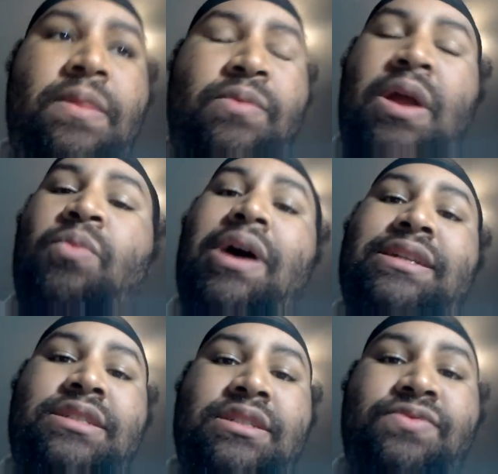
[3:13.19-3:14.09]
when I
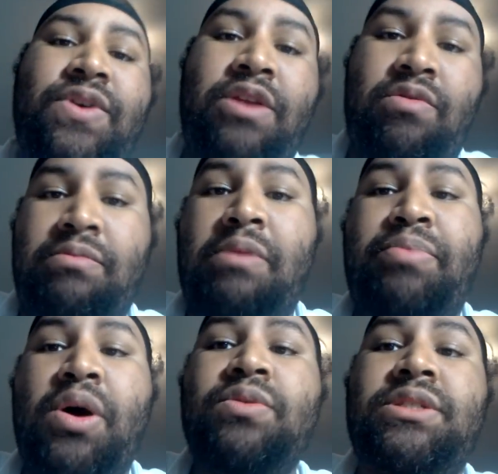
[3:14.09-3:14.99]
watched this video, I'm gonna
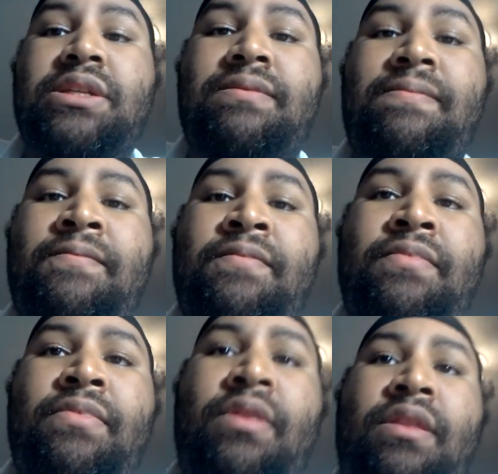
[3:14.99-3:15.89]
post it.
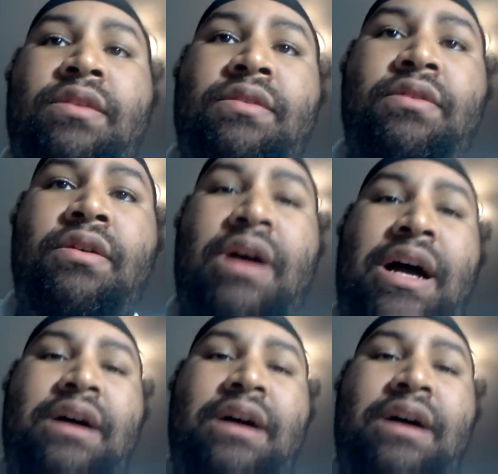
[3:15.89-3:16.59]
You know,